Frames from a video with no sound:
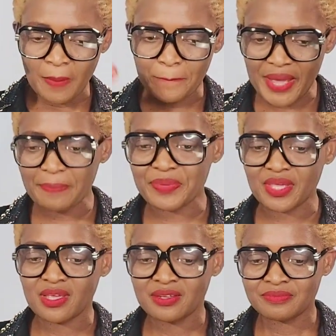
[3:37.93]

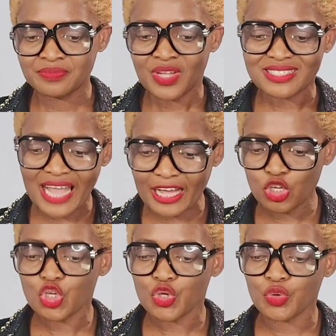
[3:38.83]
baby,
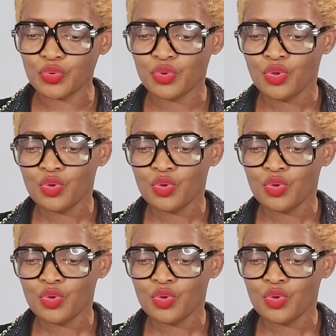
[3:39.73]
thank you.